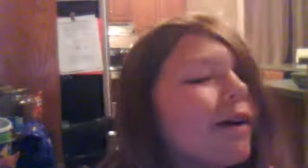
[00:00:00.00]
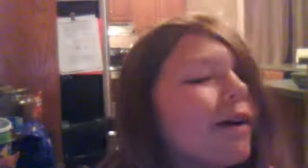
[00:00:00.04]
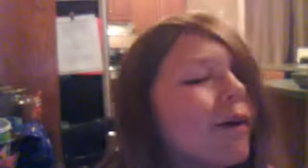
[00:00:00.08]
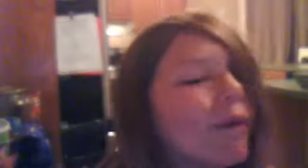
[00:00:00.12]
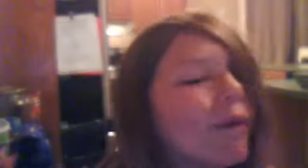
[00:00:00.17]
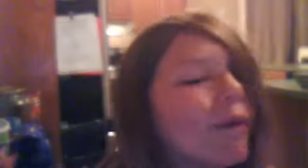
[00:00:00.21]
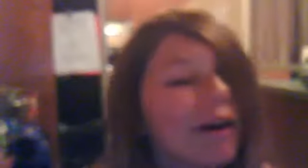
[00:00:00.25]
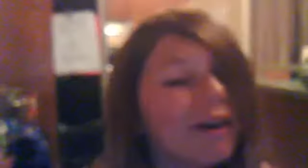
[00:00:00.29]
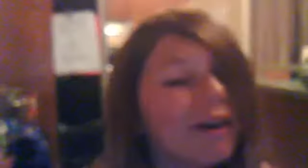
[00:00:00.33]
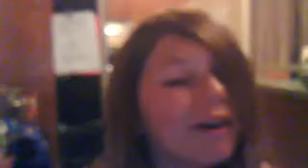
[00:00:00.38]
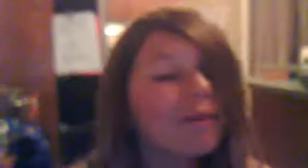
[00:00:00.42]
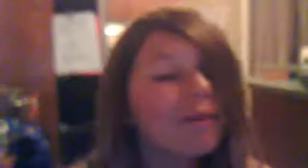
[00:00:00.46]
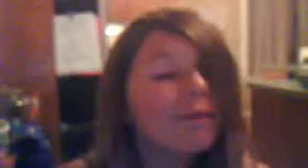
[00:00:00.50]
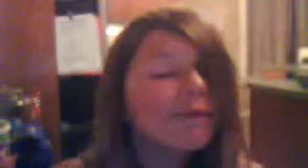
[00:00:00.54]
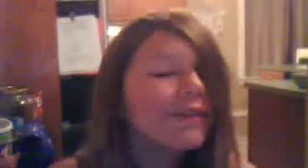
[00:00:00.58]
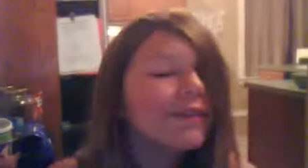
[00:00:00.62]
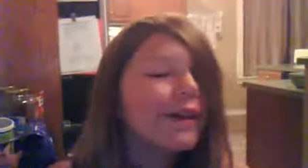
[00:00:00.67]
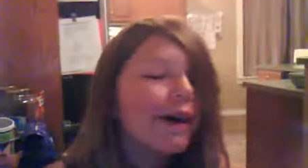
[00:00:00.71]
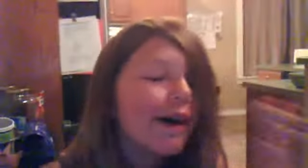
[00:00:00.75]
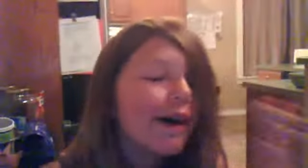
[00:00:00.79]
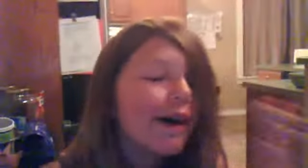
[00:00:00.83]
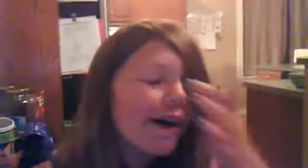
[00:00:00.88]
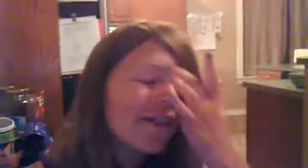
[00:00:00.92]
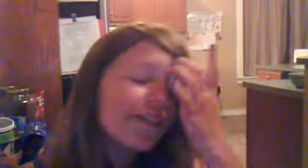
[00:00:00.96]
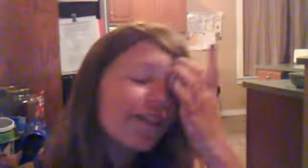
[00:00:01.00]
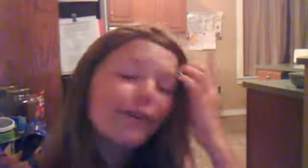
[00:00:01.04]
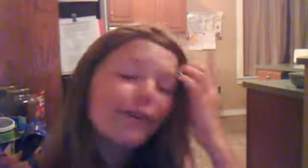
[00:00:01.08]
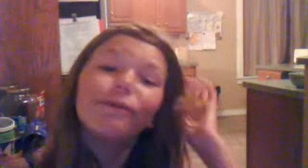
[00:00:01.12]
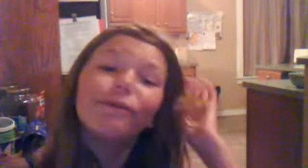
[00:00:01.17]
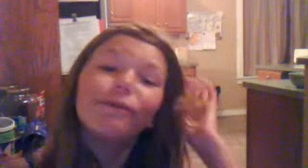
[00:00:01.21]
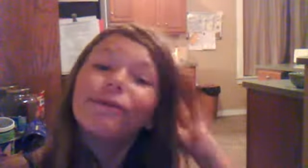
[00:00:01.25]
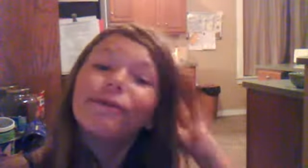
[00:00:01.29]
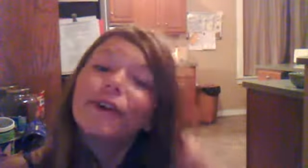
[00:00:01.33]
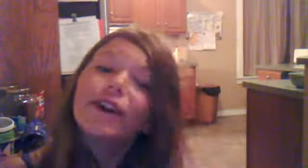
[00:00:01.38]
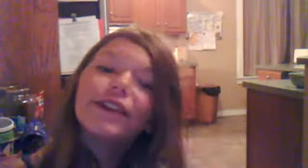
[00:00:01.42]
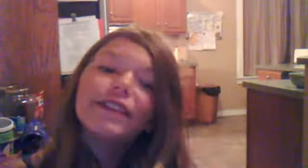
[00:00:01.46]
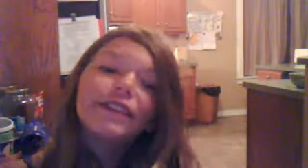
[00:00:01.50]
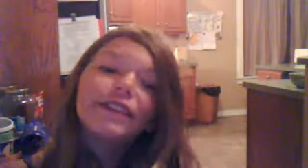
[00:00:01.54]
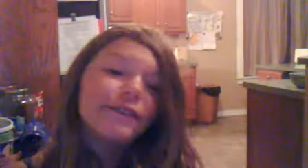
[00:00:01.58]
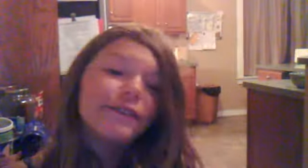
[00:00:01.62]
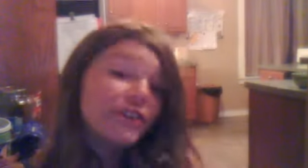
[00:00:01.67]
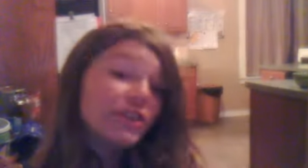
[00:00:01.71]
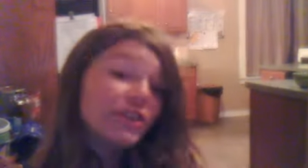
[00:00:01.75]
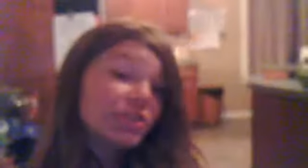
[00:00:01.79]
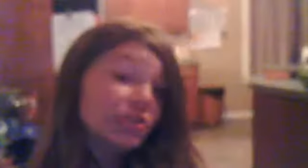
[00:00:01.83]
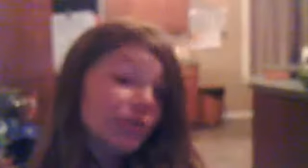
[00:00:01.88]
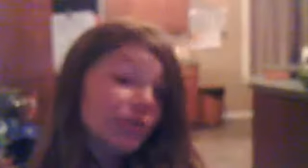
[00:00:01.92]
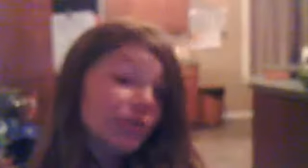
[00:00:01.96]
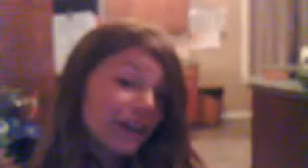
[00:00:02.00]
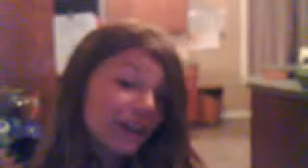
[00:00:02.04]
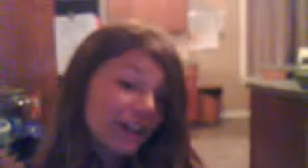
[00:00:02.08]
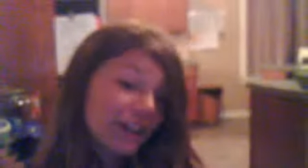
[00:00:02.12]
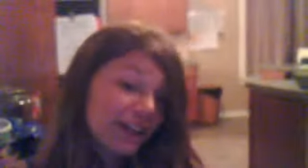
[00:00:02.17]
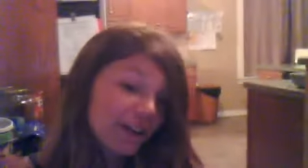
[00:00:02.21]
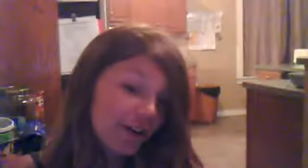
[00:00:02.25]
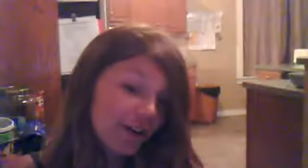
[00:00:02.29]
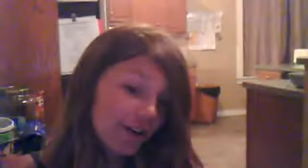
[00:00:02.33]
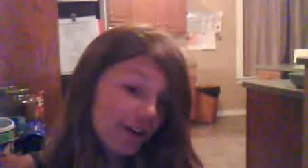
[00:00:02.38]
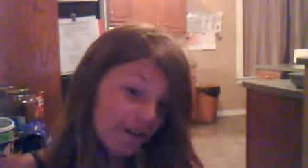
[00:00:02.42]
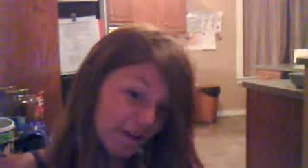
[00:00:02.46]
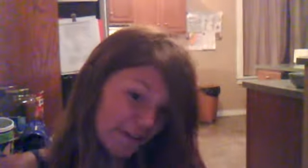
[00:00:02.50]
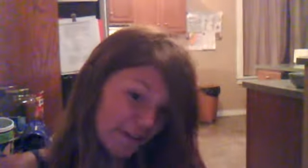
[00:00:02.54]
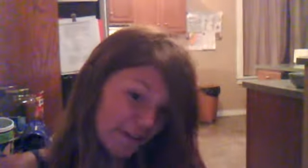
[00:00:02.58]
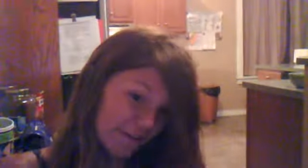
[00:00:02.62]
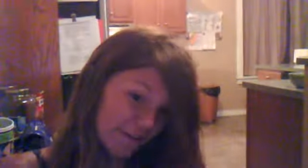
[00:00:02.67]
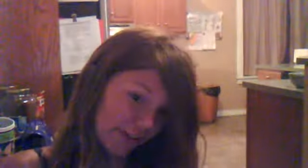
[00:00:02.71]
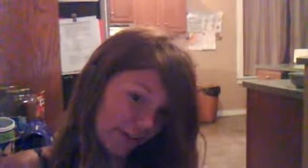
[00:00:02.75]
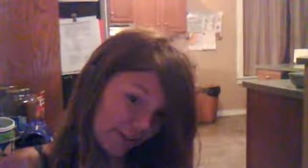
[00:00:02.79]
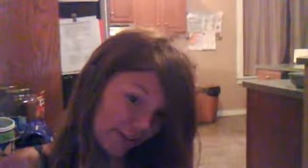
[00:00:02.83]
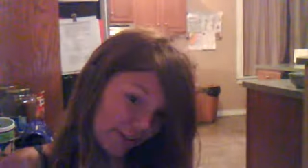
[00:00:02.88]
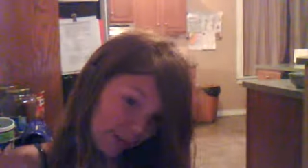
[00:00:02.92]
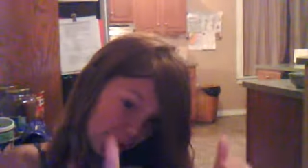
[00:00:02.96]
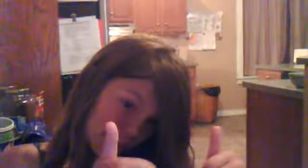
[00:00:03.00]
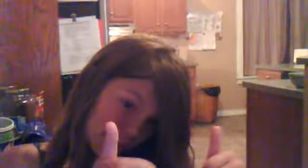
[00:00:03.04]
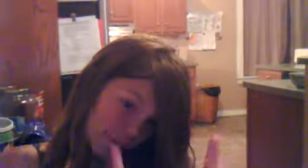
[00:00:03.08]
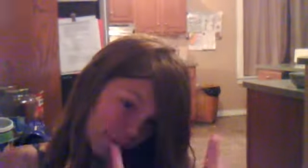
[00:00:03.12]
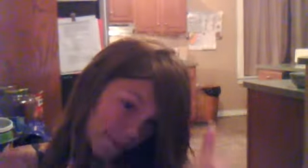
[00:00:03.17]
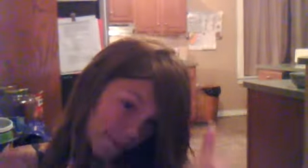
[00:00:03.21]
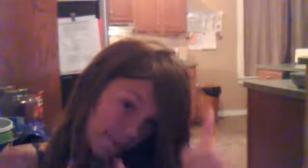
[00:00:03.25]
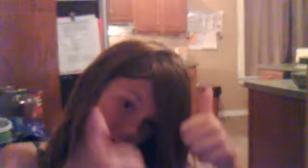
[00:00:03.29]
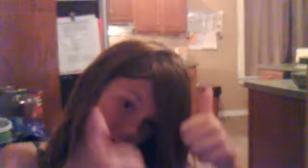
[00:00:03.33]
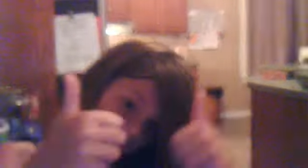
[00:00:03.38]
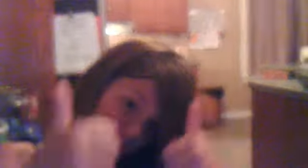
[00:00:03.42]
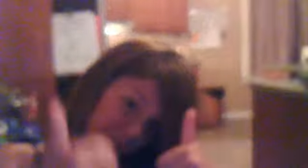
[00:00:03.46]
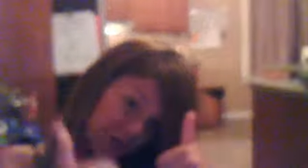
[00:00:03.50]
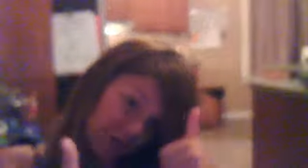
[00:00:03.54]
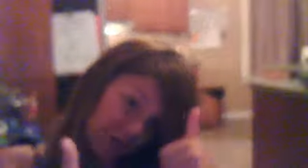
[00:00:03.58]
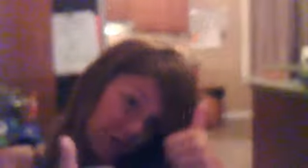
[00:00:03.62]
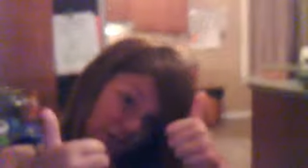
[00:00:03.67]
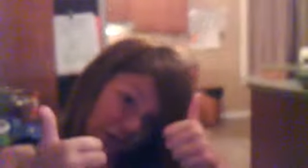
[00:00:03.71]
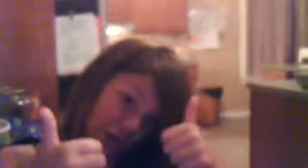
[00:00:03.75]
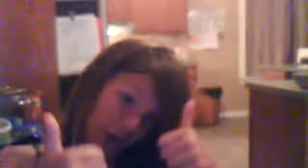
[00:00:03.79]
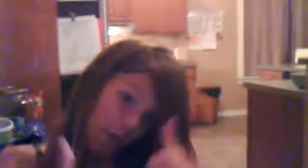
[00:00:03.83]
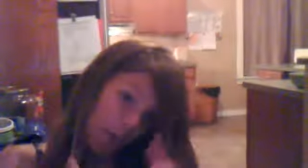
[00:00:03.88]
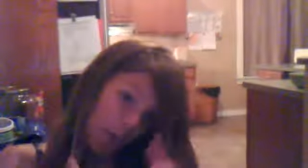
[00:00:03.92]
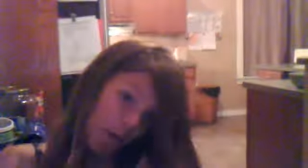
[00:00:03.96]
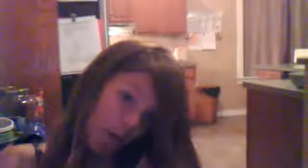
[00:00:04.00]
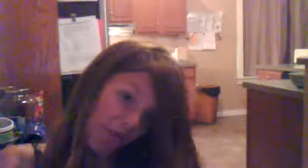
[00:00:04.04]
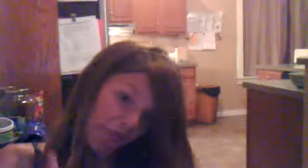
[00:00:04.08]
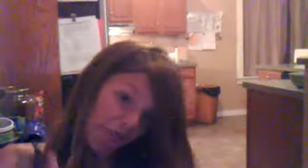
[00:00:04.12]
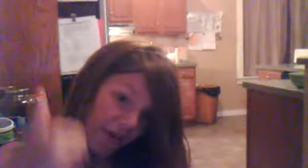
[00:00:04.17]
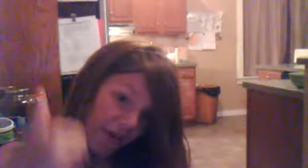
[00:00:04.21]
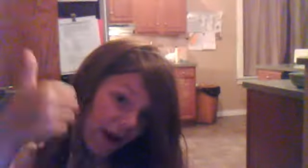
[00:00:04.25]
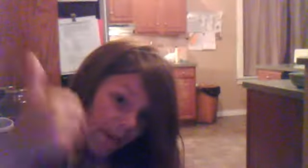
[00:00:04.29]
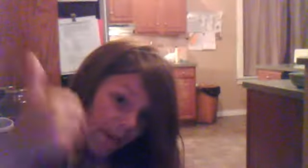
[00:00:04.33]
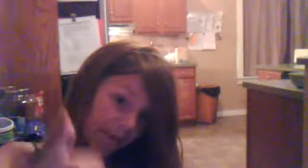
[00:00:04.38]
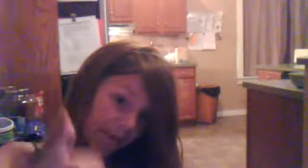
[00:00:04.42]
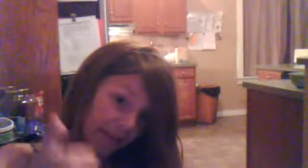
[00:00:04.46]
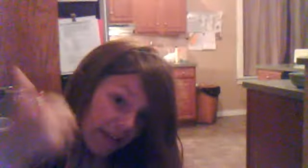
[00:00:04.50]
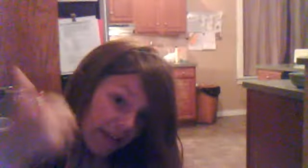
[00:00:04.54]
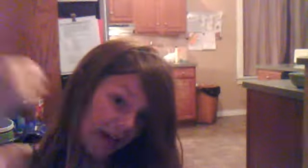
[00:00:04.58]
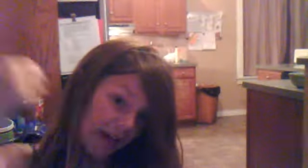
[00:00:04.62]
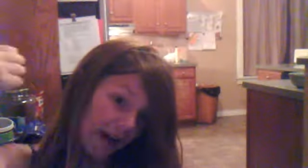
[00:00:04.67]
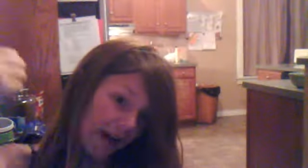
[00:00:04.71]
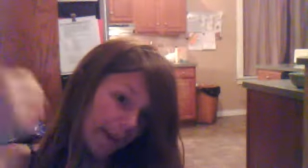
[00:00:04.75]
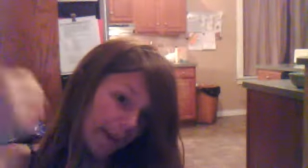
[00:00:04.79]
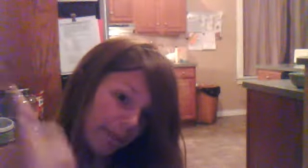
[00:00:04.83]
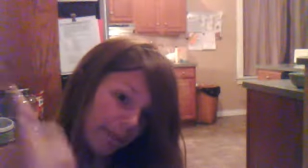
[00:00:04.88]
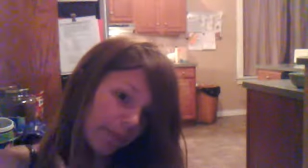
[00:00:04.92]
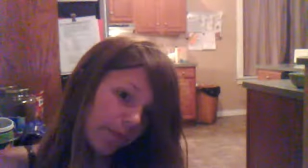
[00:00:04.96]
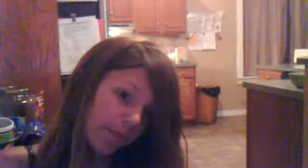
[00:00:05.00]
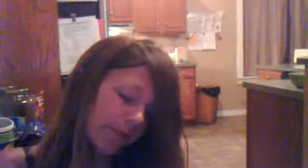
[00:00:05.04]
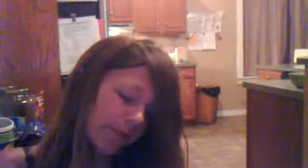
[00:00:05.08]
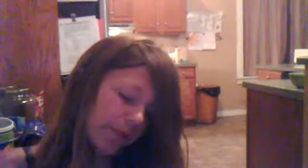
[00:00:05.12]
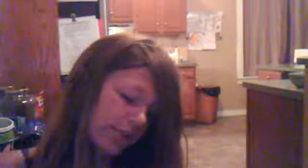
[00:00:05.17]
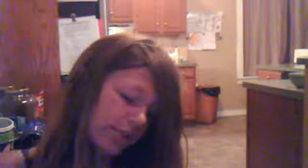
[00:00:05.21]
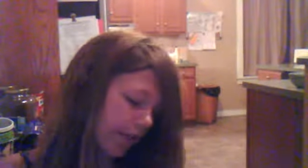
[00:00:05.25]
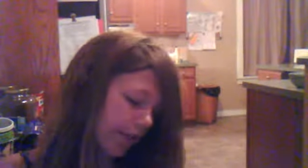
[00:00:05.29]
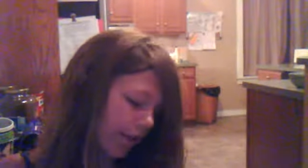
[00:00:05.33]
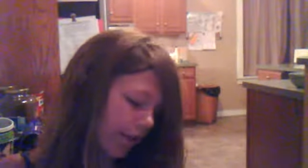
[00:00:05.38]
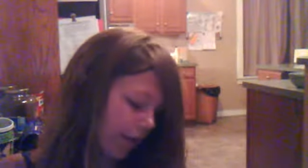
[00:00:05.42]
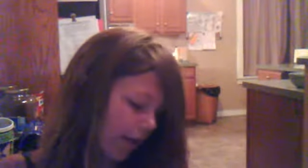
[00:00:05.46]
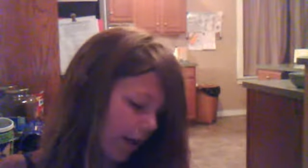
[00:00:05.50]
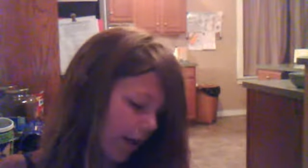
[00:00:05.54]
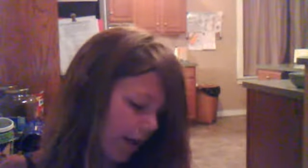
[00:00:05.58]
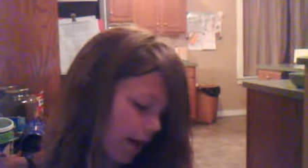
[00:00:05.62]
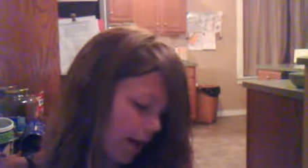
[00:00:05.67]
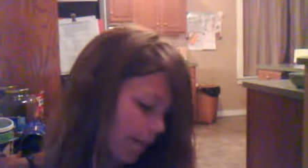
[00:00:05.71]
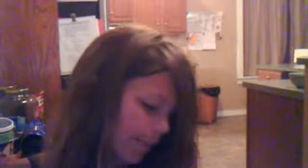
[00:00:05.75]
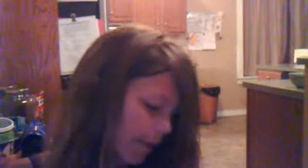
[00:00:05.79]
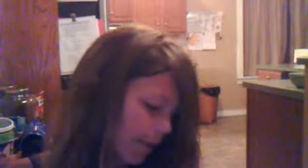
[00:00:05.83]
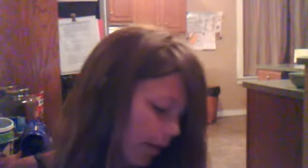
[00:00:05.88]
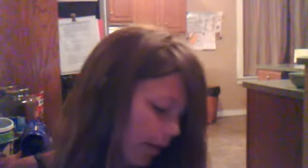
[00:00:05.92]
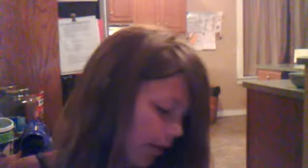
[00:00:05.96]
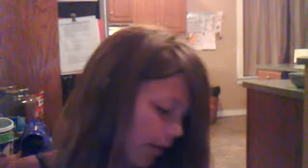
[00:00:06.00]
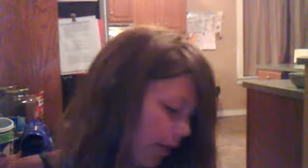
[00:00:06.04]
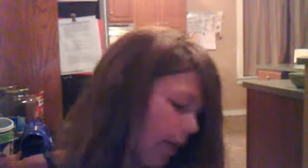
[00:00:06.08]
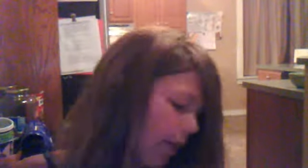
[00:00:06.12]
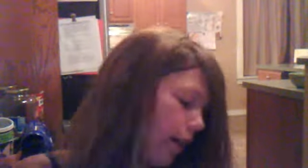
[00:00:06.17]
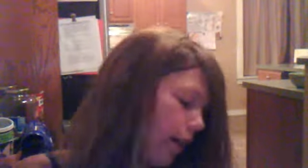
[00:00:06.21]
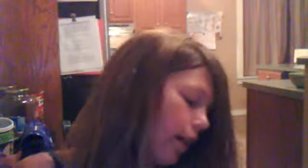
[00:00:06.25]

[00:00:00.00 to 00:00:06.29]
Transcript: Welcome to the first official video of the Super Morgan Show with thumbs up, which isn't going to happen.